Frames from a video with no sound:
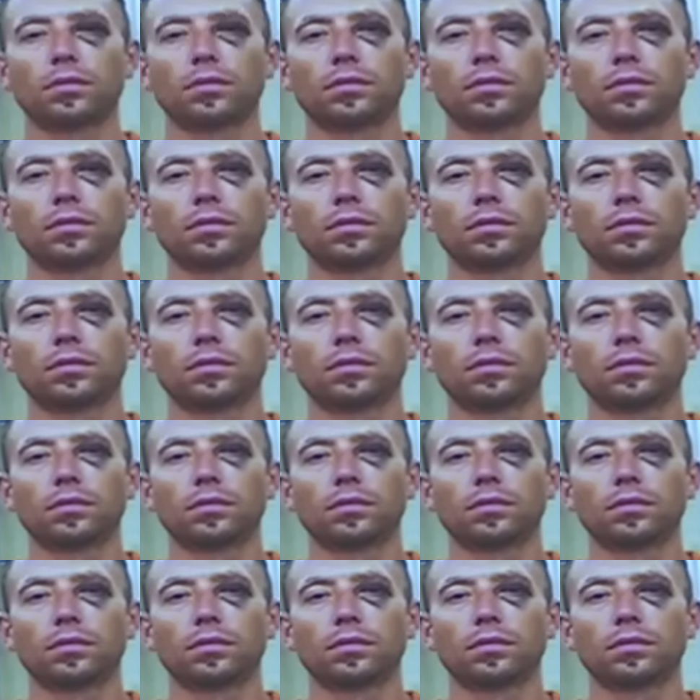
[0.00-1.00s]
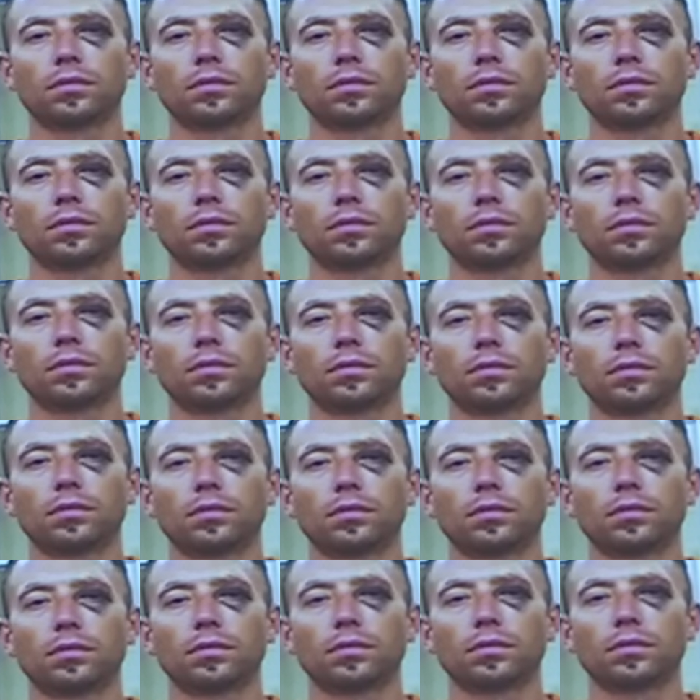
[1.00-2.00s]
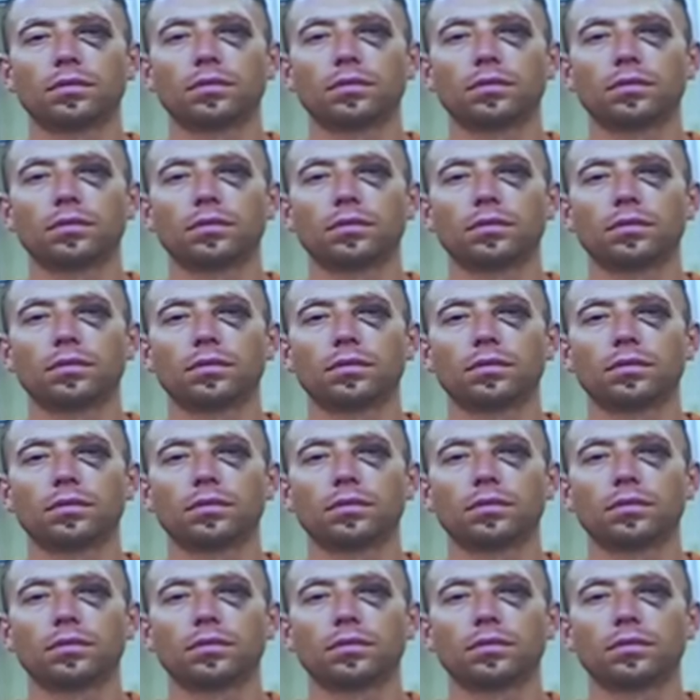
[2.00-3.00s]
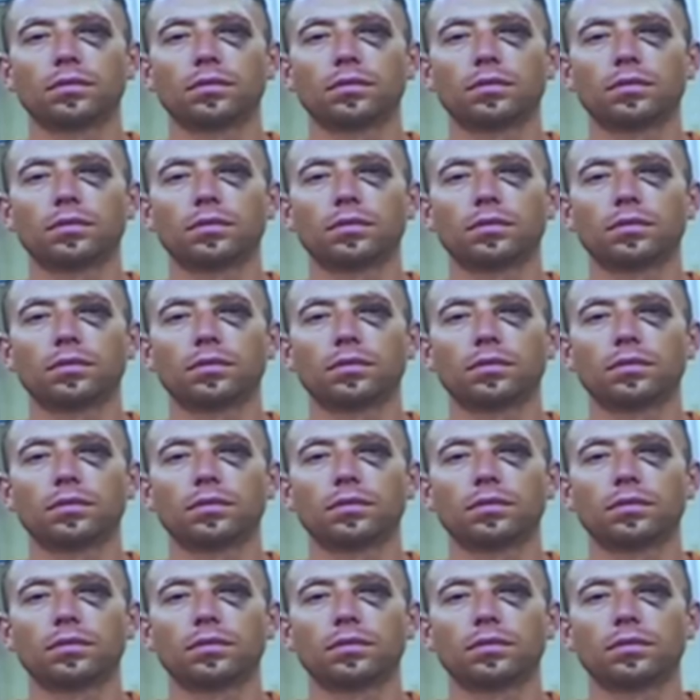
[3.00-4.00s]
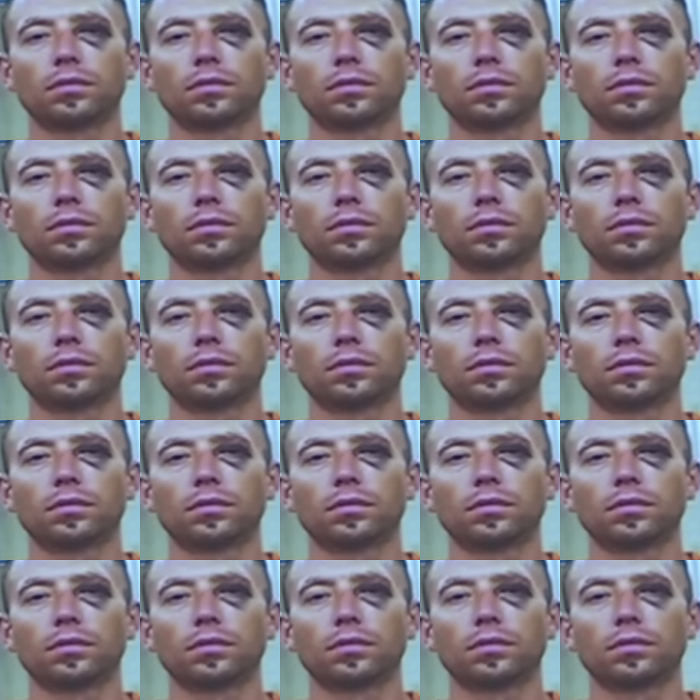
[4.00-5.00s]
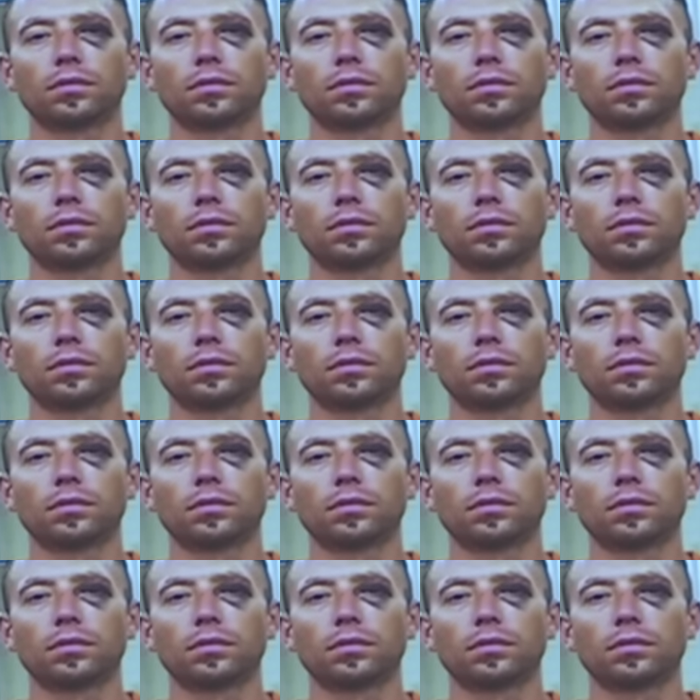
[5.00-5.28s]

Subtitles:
(not speaking)